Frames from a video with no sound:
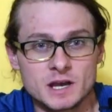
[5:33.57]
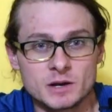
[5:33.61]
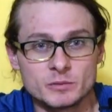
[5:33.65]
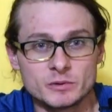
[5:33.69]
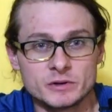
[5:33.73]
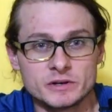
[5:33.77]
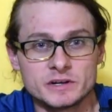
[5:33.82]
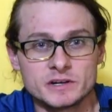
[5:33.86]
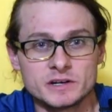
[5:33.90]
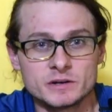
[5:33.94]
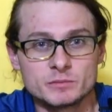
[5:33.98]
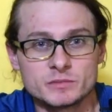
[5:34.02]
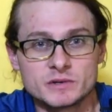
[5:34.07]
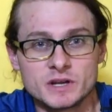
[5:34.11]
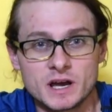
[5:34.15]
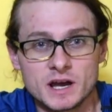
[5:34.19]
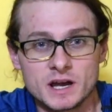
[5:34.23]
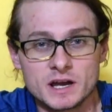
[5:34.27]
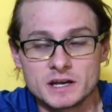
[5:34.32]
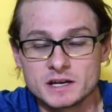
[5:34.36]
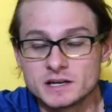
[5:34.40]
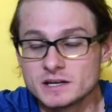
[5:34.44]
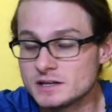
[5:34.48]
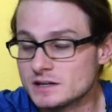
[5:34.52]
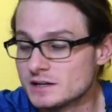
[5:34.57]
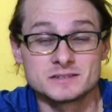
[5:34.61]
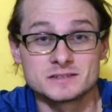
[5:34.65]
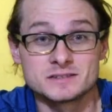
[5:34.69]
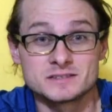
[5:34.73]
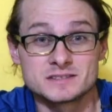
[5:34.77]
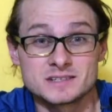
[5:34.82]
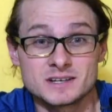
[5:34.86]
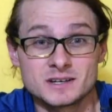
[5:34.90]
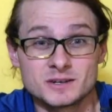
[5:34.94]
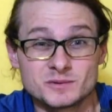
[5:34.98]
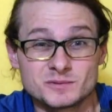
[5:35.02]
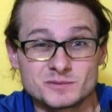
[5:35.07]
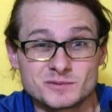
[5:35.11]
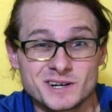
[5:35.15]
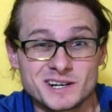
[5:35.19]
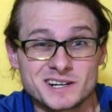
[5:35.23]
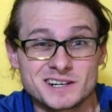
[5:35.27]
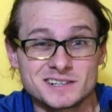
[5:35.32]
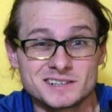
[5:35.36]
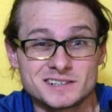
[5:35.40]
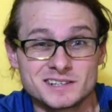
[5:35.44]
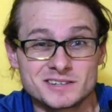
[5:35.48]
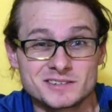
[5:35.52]
camera ended up dying. Turns out
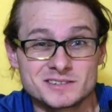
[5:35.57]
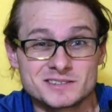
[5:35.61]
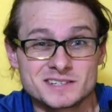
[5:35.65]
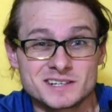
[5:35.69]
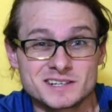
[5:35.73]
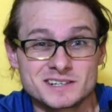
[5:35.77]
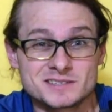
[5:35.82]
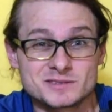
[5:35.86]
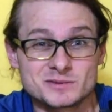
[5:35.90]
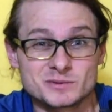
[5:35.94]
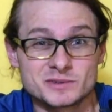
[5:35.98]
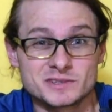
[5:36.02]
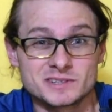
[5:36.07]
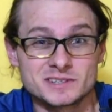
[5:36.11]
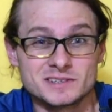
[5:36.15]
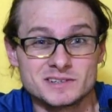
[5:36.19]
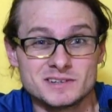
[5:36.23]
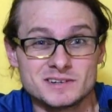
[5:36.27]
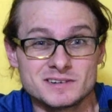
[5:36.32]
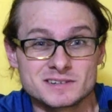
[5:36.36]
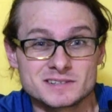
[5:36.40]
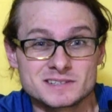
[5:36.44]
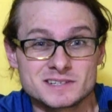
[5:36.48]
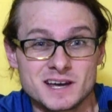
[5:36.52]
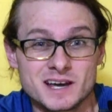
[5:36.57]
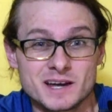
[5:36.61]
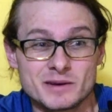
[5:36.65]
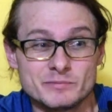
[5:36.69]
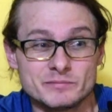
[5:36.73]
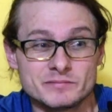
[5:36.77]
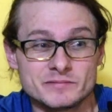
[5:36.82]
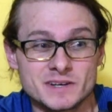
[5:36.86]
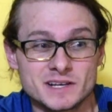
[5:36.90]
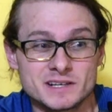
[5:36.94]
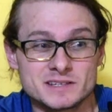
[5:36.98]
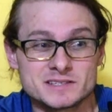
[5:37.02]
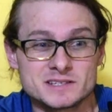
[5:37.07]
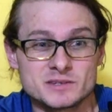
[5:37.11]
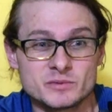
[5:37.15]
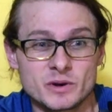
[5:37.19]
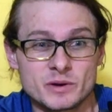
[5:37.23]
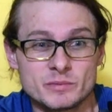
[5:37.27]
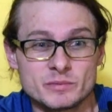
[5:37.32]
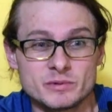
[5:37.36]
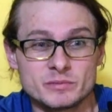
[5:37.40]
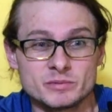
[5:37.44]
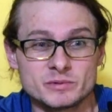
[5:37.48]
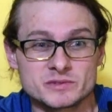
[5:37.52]
writing a letter takes a really long time. I see
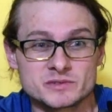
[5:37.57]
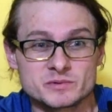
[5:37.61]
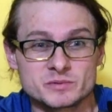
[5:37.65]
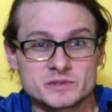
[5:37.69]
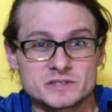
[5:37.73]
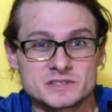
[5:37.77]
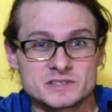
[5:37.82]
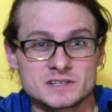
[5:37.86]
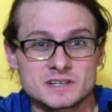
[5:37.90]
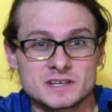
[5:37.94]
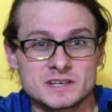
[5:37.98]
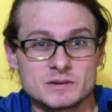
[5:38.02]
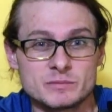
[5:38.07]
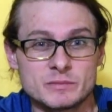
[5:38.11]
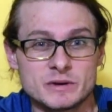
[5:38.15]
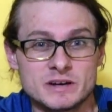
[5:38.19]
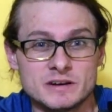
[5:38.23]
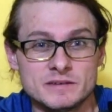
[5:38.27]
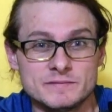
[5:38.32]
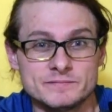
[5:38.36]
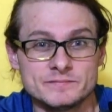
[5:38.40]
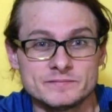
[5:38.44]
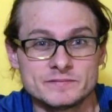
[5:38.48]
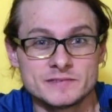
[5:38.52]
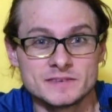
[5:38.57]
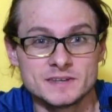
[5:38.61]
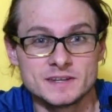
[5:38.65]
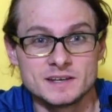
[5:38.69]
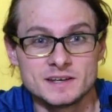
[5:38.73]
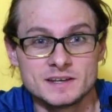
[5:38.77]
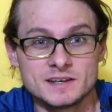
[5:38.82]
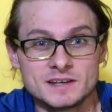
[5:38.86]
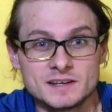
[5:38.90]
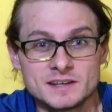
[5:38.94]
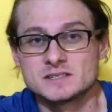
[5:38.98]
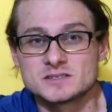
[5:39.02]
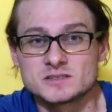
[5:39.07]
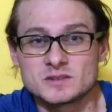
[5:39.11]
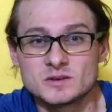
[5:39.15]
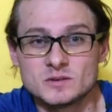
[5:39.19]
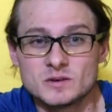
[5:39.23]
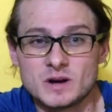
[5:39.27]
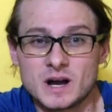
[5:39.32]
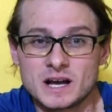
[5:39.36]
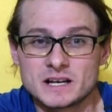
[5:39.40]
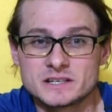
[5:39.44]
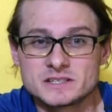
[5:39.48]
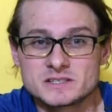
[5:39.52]
why people switch to email.
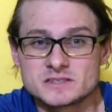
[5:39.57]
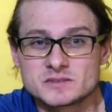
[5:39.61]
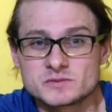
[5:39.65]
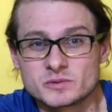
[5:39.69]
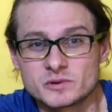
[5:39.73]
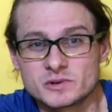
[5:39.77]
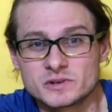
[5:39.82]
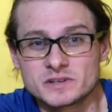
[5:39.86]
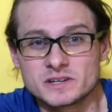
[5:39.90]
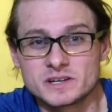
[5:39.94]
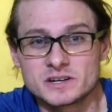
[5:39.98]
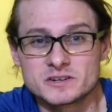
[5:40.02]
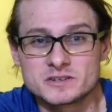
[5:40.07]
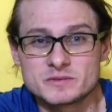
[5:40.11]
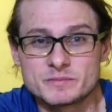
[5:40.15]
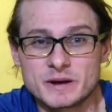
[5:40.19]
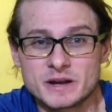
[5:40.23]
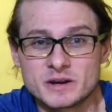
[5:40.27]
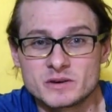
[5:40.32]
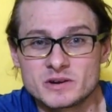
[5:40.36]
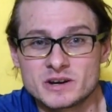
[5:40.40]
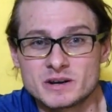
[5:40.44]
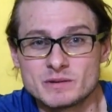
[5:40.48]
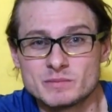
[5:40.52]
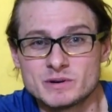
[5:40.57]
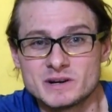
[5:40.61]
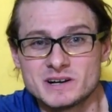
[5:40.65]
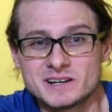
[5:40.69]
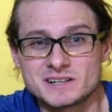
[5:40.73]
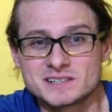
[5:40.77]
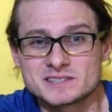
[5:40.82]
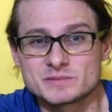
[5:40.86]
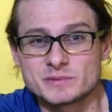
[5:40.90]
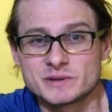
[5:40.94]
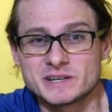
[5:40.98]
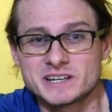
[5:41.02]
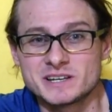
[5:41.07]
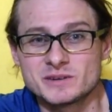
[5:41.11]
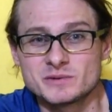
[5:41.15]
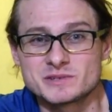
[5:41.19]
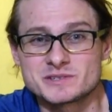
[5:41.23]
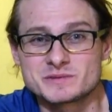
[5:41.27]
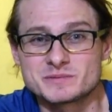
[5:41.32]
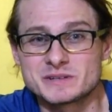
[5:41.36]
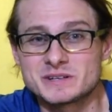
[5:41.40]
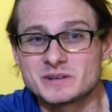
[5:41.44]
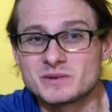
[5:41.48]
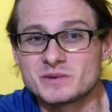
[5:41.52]
So I just wrote a letter to my grandpa explaining
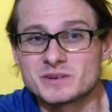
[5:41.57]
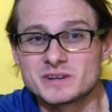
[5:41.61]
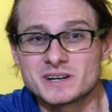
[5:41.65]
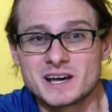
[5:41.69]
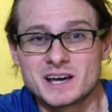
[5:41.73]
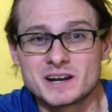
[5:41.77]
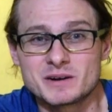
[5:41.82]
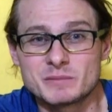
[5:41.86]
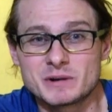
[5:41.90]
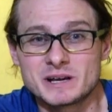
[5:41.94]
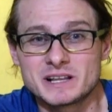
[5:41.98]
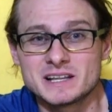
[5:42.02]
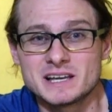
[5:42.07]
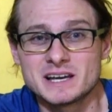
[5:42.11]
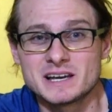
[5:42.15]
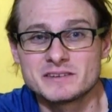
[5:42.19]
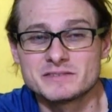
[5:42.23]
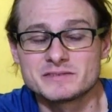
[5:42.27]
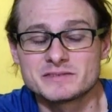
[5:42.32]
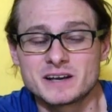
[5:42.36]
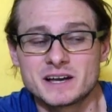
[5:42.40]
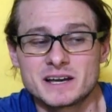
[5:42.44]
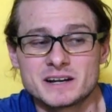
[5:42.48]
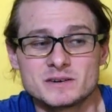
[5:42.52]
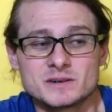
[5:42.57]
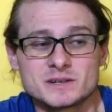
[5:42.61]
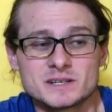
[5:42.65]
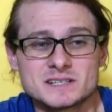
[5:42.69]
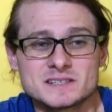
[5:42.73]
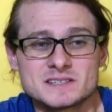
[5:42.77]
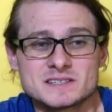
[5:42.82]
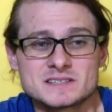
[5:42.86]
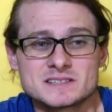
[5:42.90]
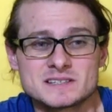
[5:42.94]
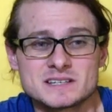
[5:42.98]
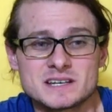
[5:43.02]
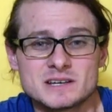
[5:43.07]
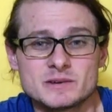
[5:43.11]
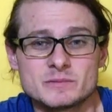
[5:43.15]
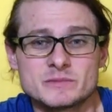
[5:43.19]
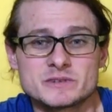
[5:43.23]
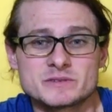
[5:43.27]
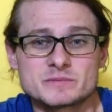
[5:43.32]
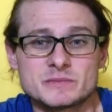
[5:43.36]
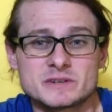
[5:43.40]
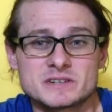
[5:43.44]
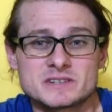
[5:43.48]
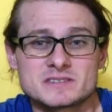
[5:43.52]
what's been going on in my life. I don't get to see
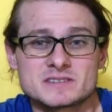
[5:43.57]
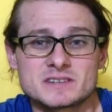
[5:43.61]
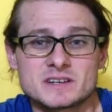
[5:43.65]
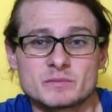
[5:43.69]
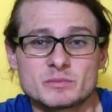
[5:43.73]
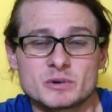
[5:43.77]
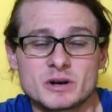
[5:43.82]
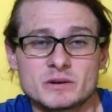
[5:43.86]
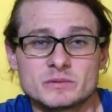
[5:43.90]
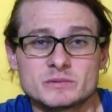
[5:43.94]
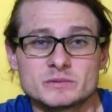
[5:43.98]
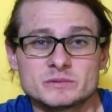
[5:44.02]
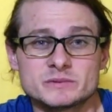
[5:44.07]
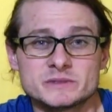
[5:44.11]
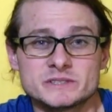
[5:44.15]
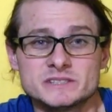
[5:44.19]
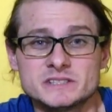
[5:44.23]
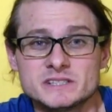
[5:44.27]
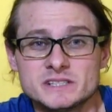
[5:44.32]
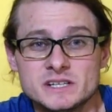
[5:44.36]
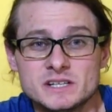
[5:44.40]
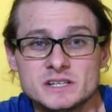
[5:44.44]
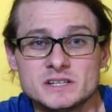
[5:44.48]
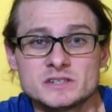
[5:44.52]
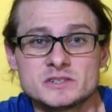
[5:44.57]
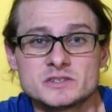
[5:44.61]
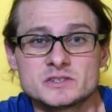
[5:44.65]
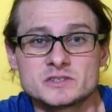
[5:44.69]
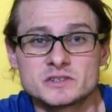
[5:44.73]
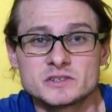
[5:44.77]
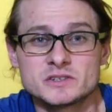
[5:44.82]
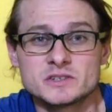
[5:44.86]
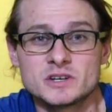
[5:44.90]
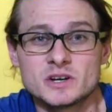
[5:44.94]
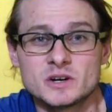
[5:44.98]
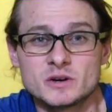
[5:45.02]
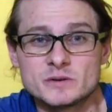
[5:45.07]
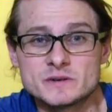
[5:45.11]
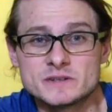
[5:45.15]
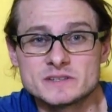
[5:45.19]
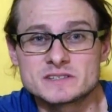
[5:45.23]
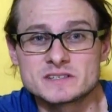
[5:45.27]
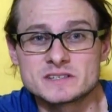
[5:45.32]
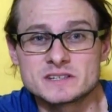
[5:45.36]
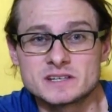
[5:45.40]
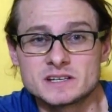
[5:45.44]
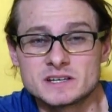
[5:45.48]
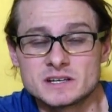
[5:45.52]
him as much as I probably should go
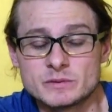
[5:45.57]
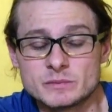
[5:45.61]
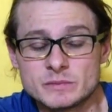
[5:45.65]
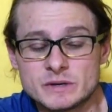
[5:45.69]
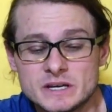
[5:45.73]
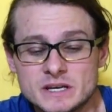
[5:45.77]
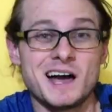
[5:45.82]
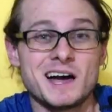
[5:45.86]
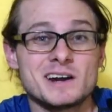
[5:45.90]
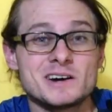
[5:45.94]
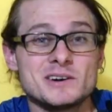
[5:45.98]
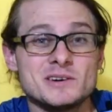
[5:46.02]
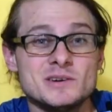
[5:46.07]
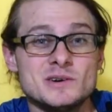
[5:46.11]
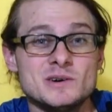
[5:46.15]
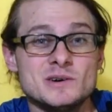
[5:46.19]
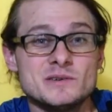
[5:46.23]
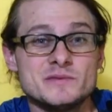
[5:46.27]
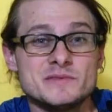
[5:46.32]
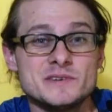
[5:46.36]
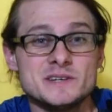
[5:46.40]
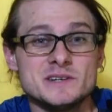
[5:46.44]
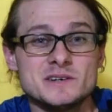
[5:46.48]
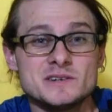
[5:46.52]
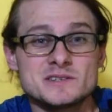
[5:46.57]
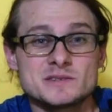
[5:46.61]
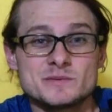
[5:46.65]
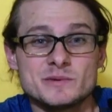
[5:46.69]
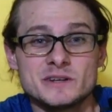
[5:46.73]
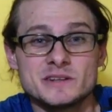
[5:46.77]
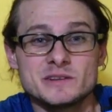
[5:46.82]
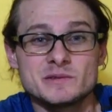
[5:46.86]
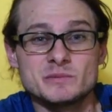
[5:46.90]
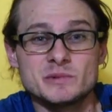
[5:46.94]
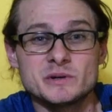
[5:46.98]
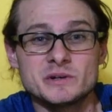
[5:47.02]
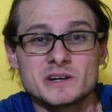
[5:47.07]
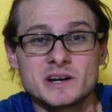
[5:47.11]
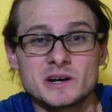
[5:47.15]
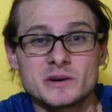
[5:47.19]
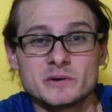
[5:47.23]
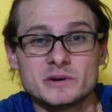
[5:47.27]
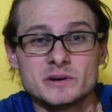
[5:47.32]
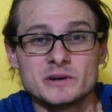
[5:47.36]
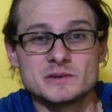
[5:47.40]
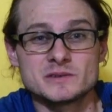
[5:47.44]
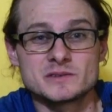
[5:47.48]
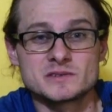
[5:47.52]
and see him. I don't know if he knows about the book I
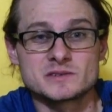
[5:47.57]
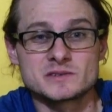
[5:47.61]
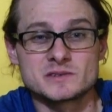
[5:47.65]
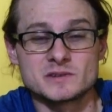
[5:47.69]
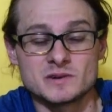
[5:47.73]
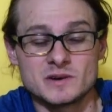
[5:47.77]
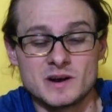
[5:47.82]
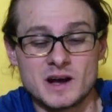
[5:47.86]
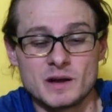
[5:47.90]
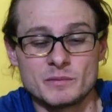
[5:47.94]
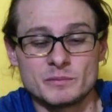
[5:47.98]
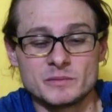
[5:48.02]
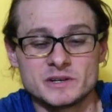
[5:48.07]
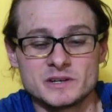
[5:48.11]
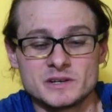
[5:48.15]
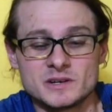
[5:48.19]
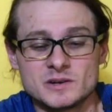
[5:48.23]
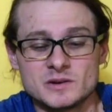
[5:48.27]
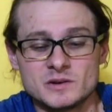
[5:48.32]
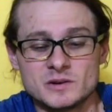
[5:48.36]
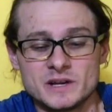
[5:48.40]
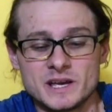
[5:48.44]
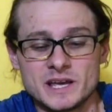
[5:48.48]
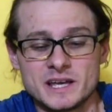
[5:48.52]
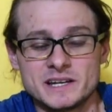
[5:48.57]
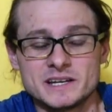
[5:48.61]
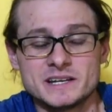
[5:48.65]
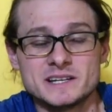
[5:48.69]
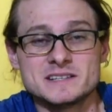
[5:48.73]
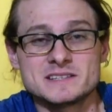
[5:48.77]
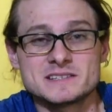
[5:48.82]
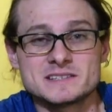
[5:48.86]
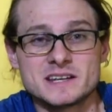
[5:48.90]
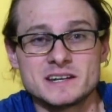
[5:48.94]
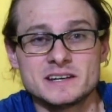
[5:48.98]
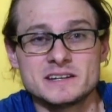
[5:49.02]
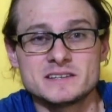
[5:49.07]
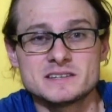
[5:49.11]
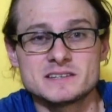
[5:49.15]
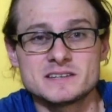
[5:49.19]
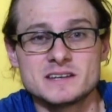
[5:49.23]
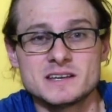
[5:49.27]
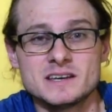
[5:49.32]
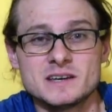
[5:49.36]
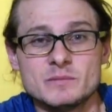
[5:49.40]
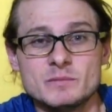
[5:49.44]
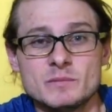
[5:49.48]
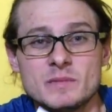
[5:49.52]
wrote, so I'm gonna go ahead and send it to
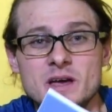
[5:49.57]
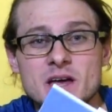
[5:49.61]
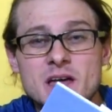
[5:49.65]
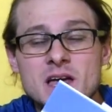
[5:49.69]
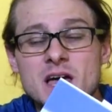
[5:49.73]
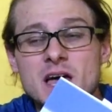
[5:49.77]
him,